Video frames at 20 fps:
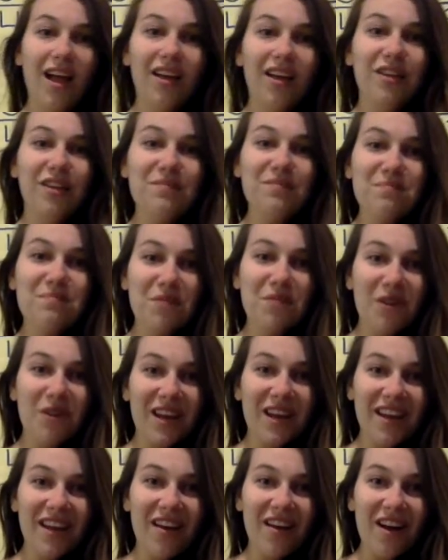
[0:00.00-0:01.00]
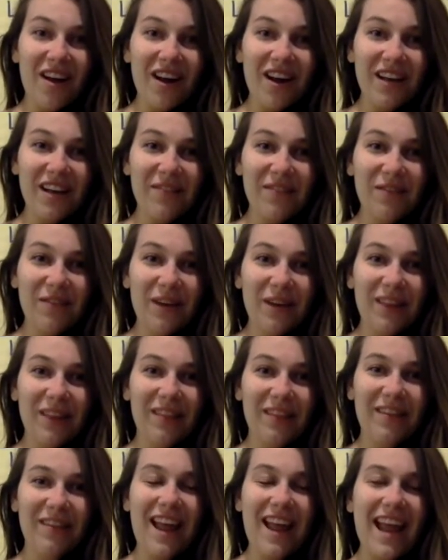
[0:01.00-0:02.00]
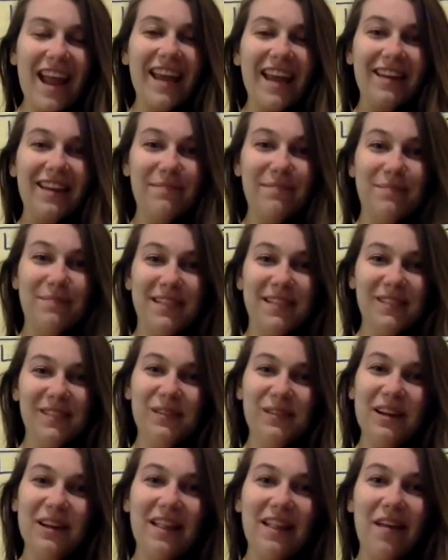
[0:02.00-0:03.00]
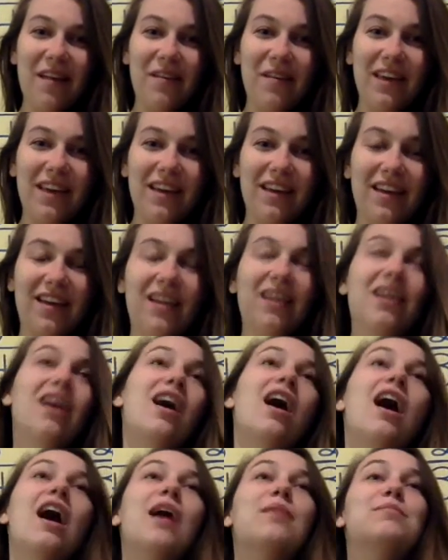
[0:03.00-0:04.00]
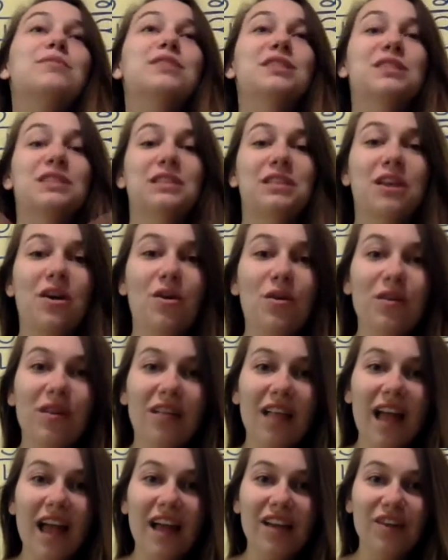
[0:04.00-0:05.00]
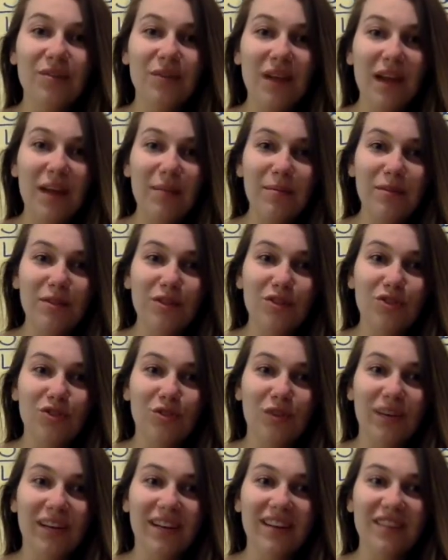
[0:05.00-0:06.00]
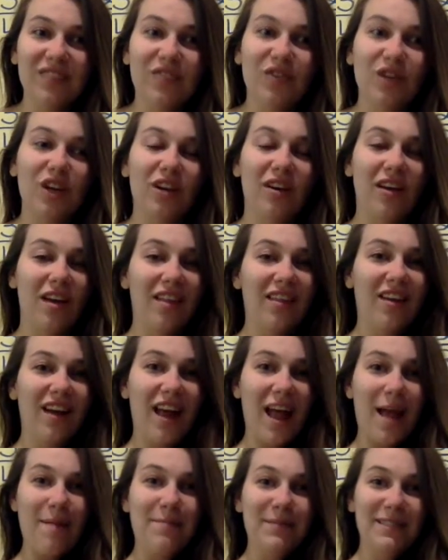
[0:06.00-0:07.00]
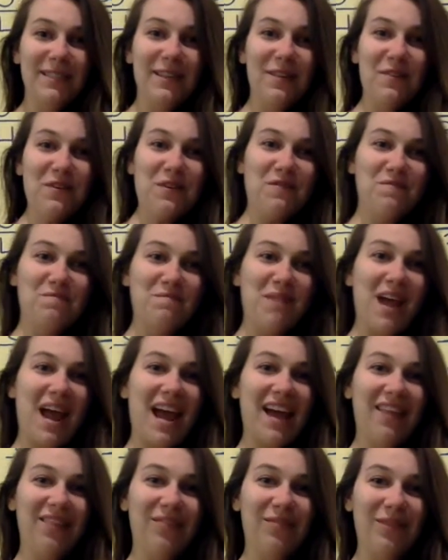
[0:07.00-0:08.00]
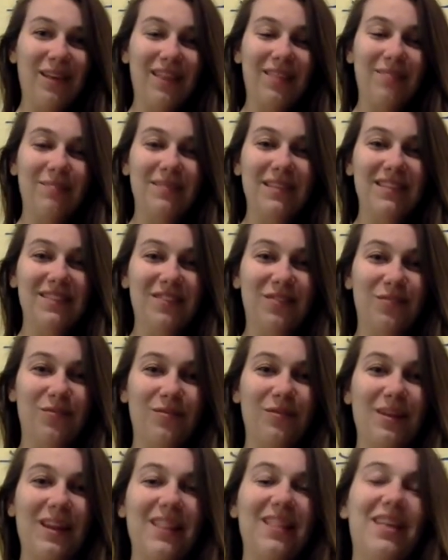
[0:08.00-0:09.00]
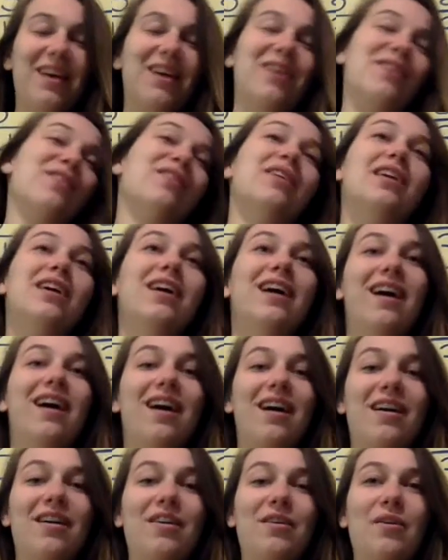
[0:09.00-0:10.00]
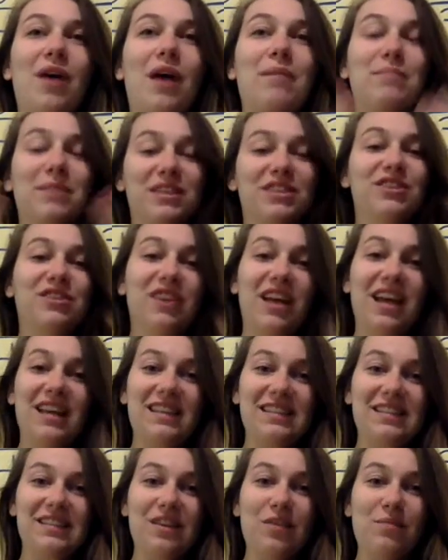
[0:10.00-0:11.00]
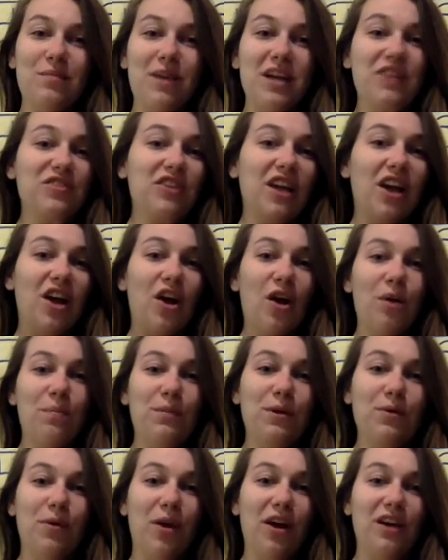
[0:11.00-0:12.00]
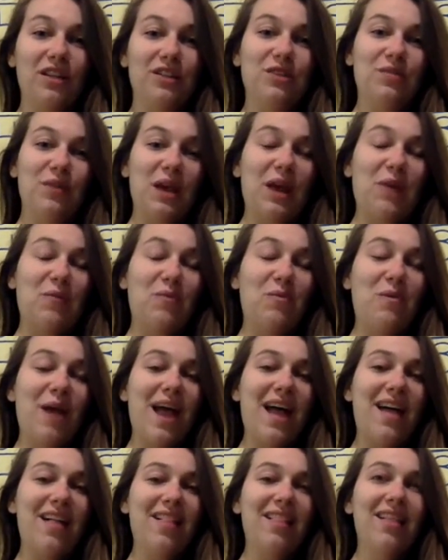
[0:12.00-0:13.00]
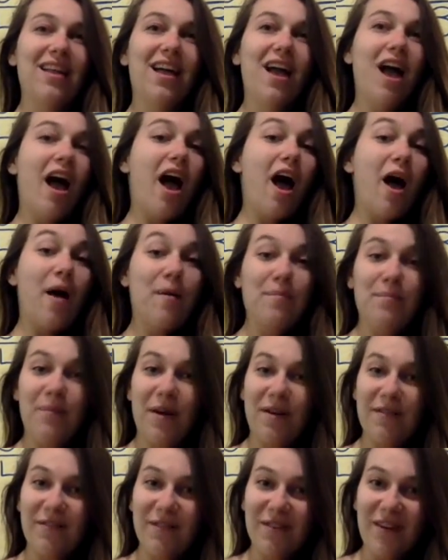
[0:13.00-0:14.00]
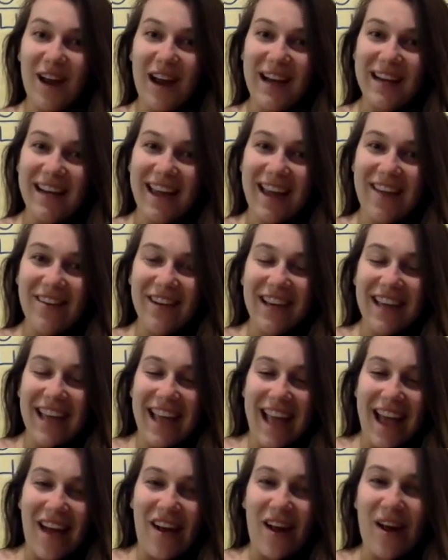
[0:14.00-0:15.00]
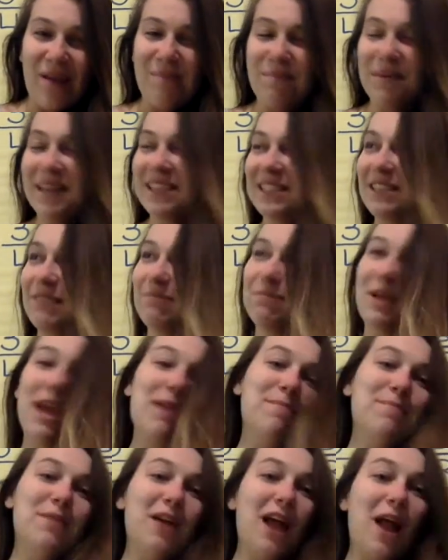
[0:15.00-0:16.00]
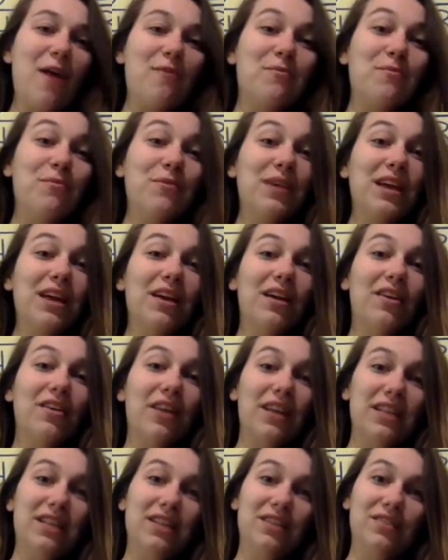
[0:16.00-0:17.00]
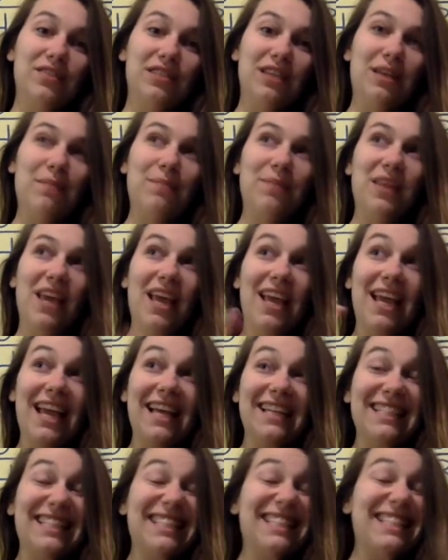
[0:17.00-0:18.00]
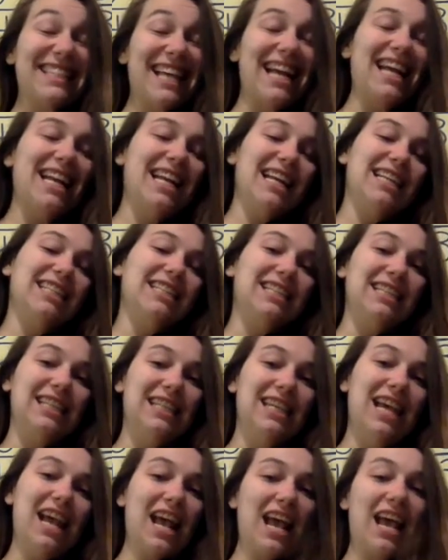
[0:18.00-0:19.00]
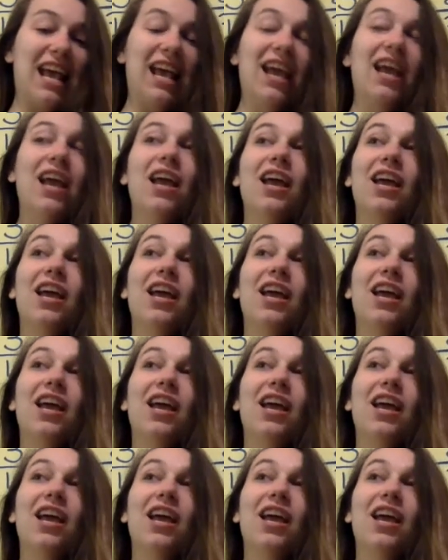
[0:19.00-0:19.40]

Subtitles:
Good morning, Hardy 4th grade. Miss Grillo here. I'm so glad you were able to join us for another episode of Math with Miss Grillo. Oh, I miss you guys so much. I hope you are doing well. But for right now, get out a piece of paper and we are going to do something exciting today.